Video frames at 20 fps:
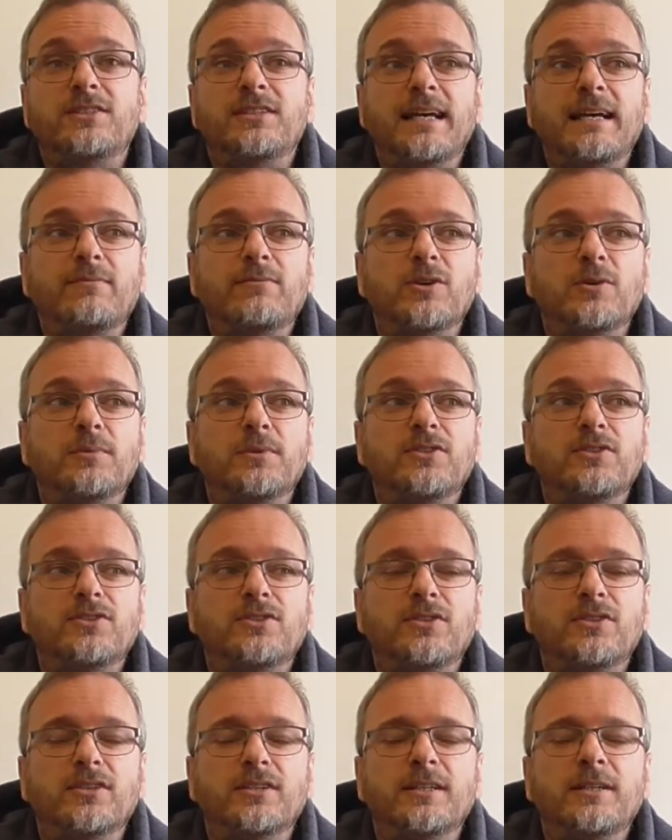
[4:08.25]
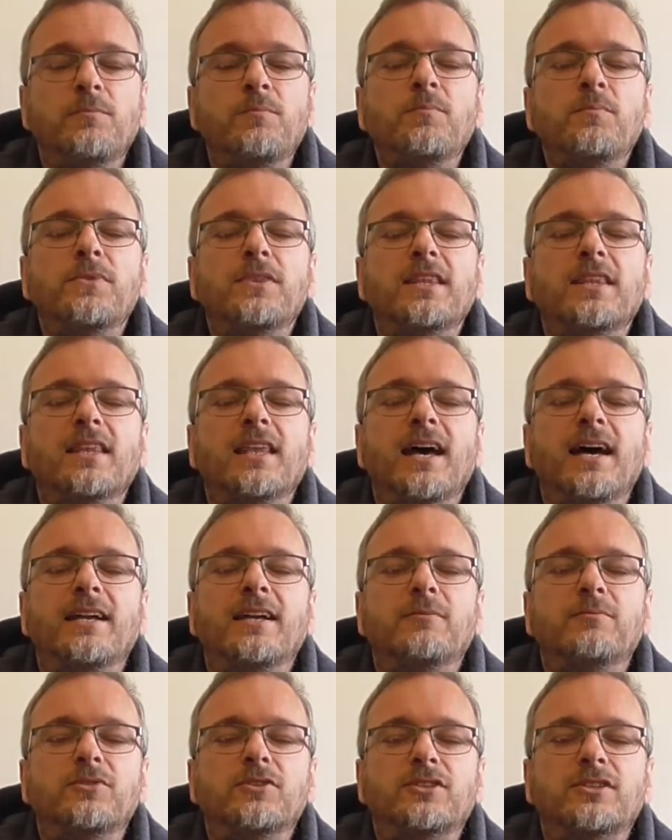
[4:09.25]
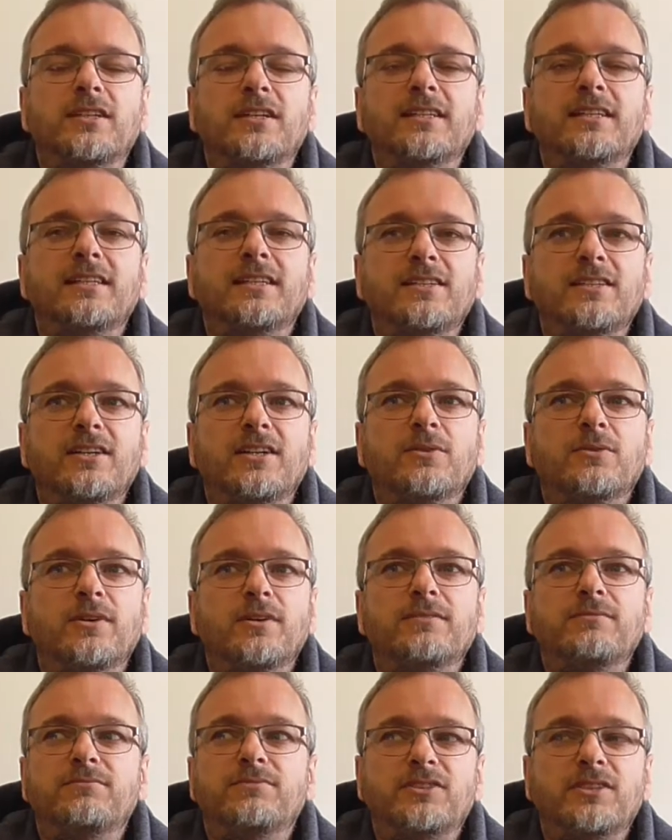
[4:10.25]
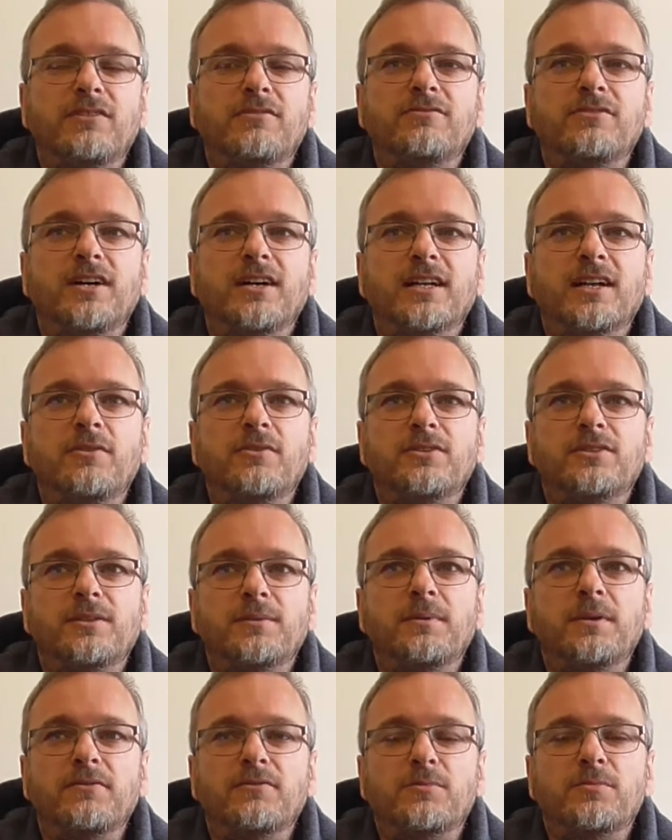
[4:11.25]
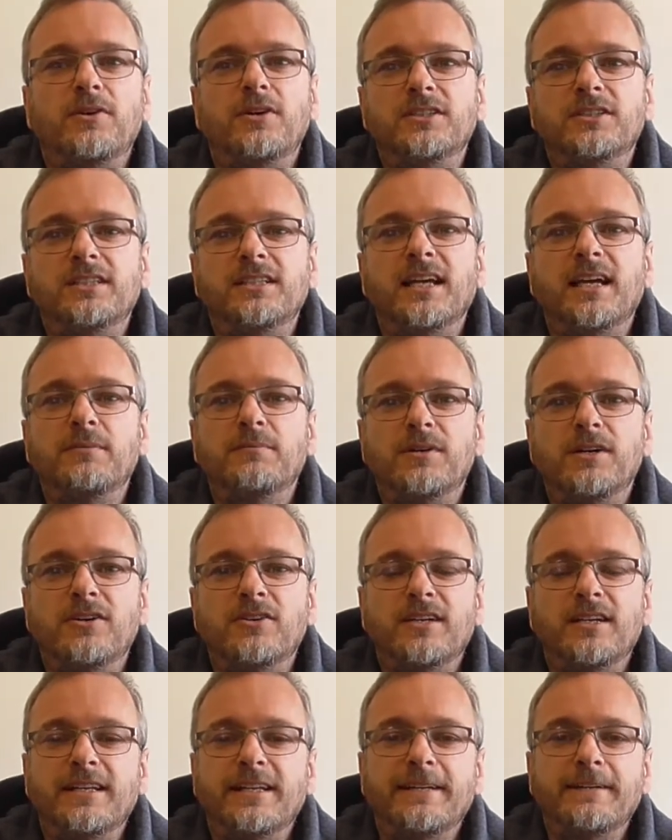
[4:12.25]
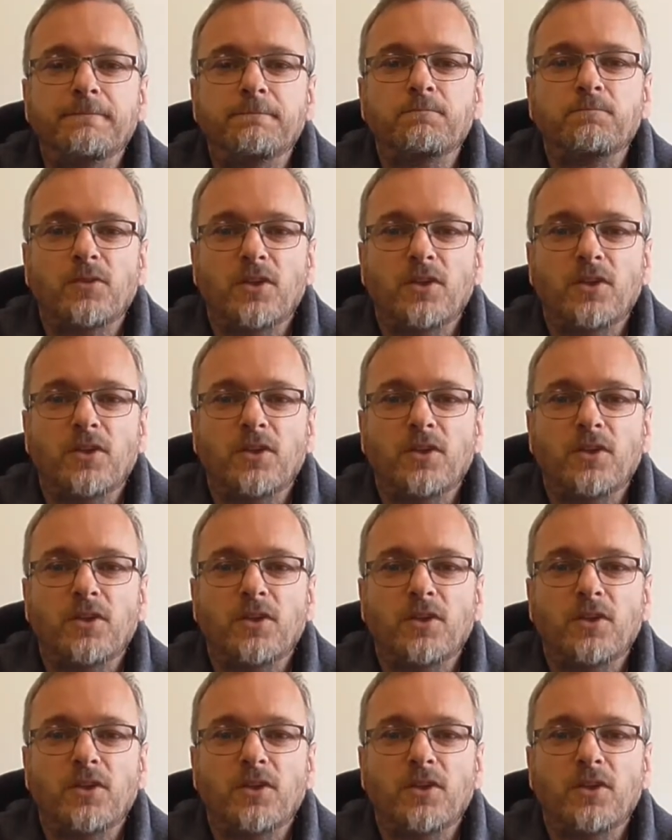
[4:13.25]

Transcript: Capcom in stock, and I'm just like, yeah, you know what, stuff that I know it's a bit of a pricey game, but I'll get it.